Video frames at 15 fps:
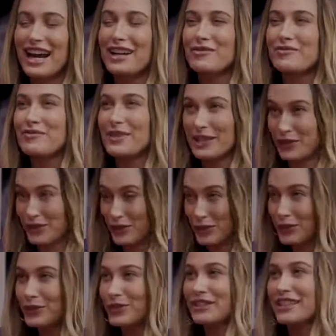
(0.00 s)
I've been to
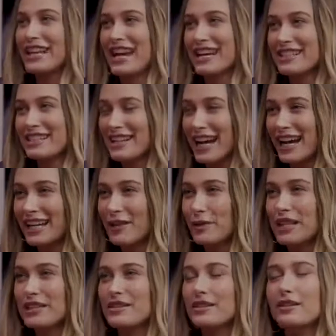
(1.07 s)
school, yes. I
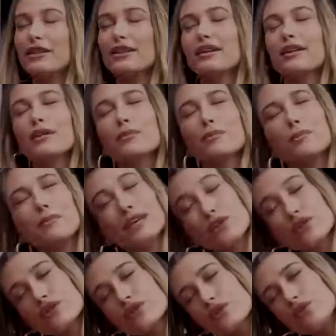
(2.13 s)
went to
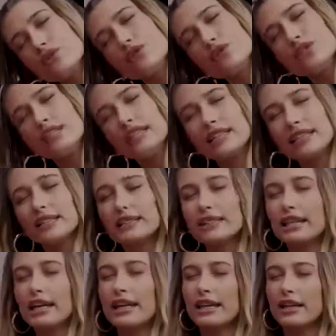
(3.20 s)
middle school
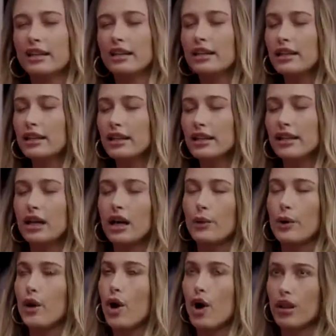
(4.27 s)
I
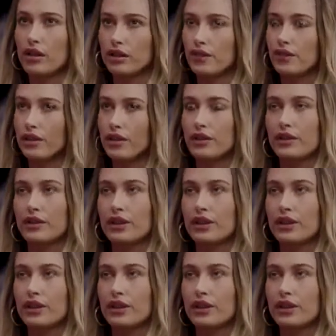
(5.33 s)
went all of 5th